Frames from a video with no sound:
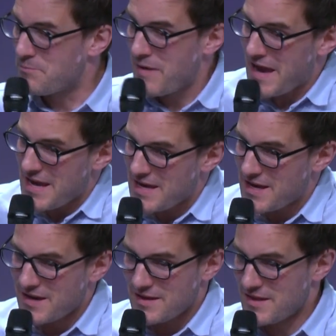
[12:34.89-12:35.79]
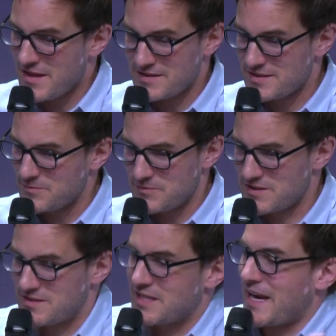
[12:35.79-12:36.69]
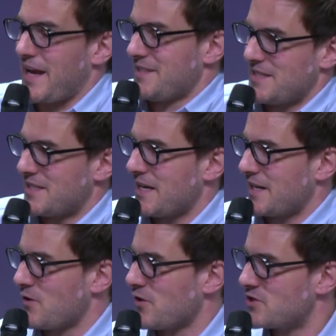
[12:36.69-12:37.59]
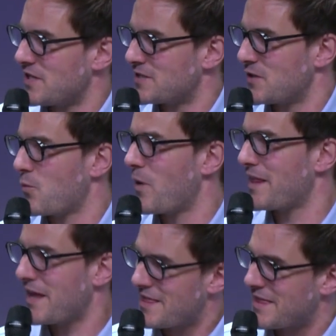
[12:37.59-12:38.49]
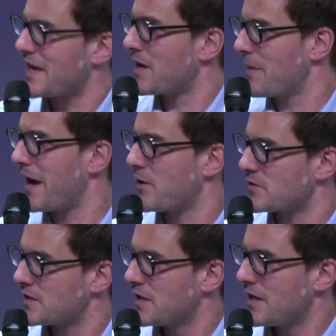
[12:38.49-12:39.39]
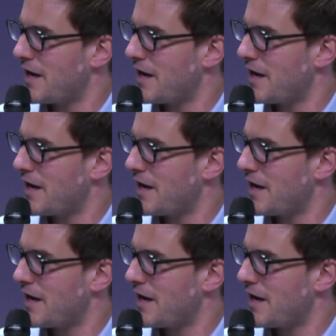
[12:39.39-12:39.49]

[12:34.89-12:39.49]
bake this stochastic technology into the way they think about